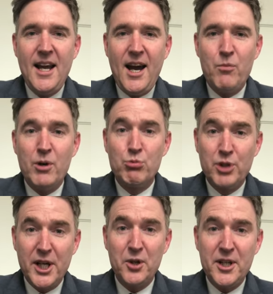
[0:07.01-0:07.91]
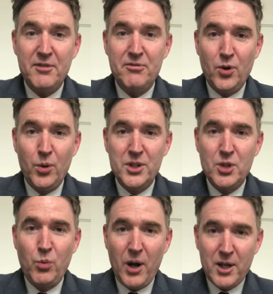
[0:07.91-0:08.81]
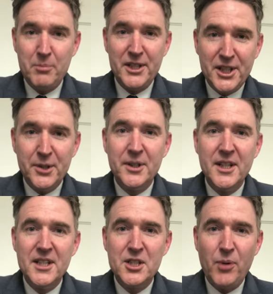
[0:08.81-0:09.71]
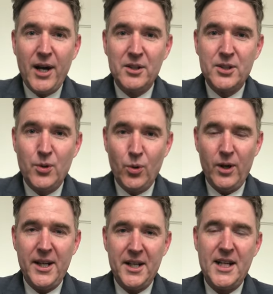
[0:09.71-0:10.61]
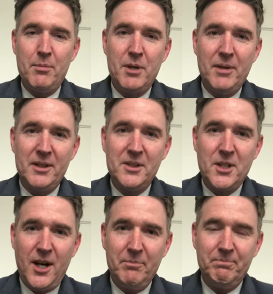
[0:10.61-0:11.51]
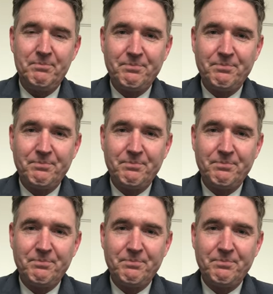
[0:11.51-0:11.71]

and we're really looking forward to welcoming you to our school in a couple of months time.